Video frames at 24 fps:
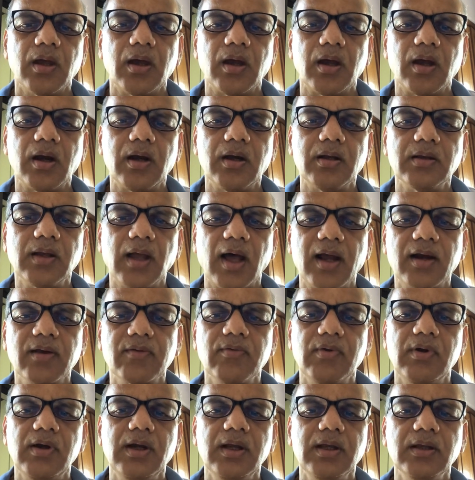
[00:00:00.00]
And in arc
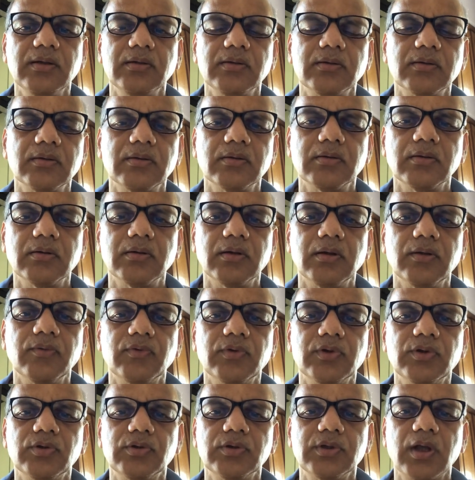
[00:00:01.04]
welding,
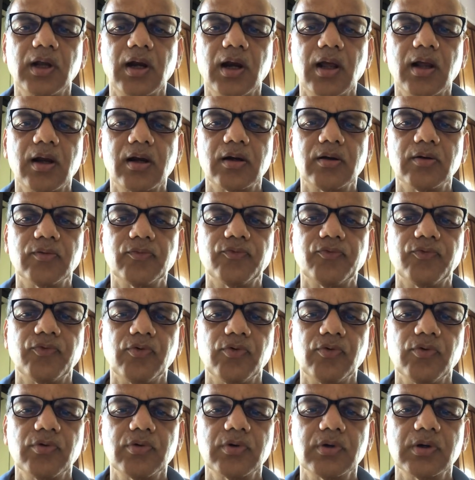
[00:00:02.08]
even though there are
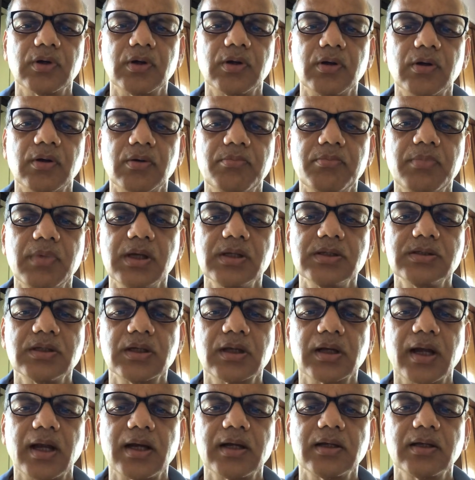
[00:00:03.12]
four
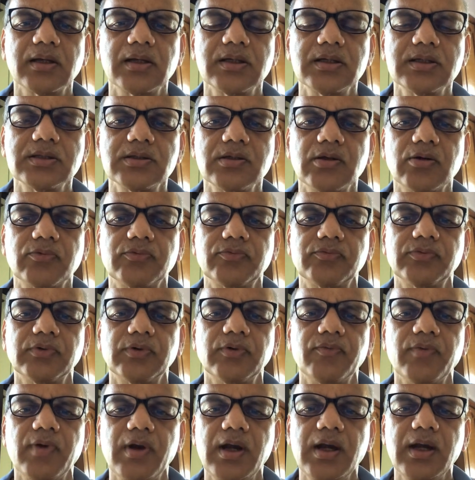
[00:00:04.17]
major categories of
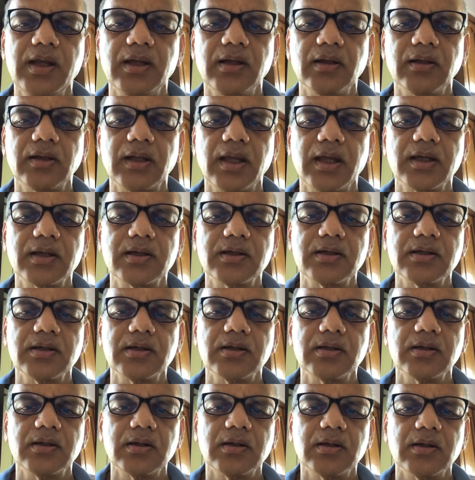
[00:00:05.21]
welding, like
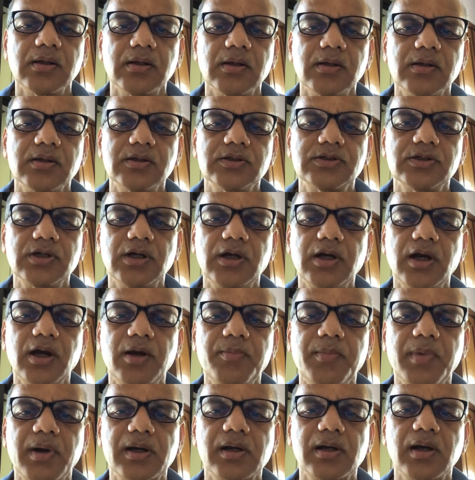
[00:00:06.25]
shielded
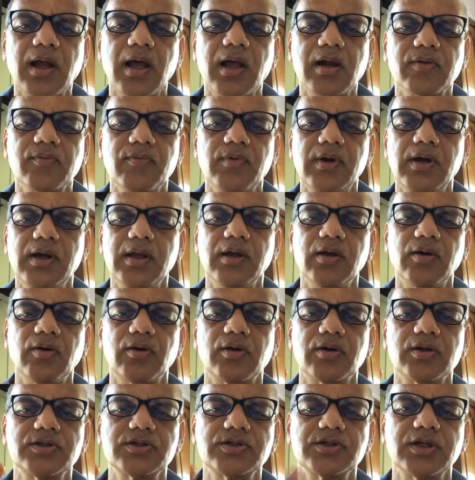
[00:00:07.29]
metal arc welding
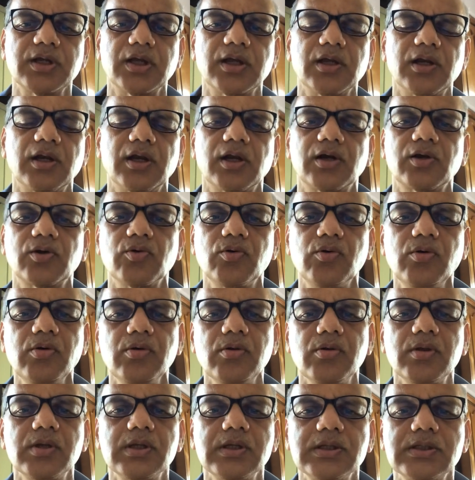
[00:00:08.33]
or a stick electrode.
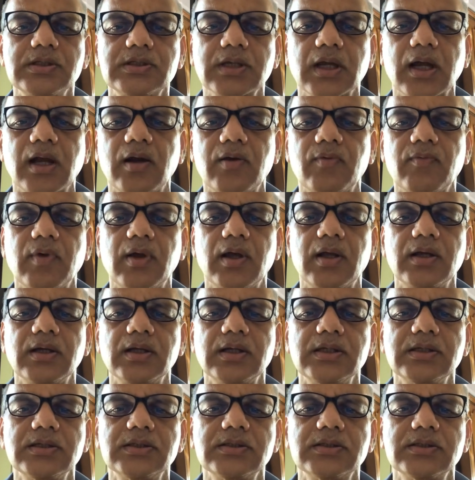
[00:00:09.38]
Second
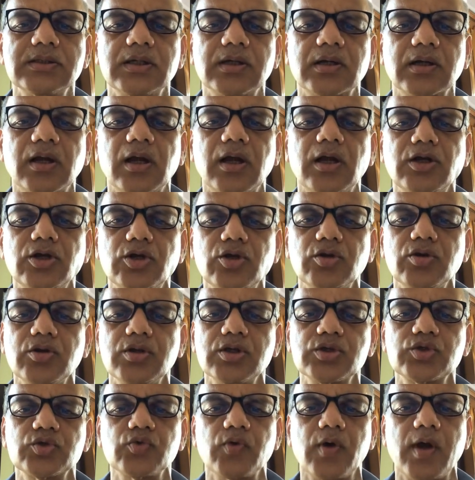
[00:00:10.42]
one is
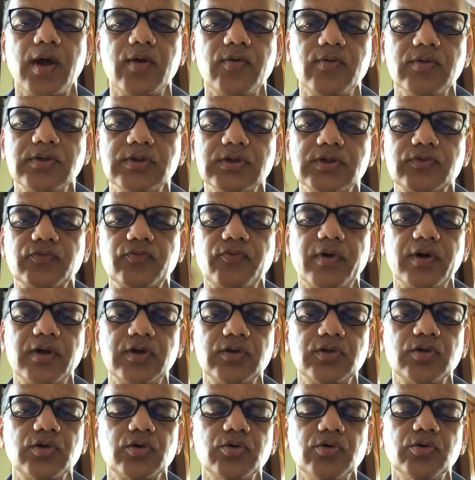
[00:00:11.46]
continuous wire, which is fed
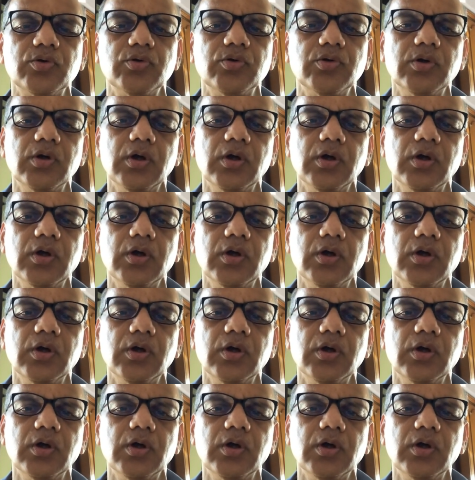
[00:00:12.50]
through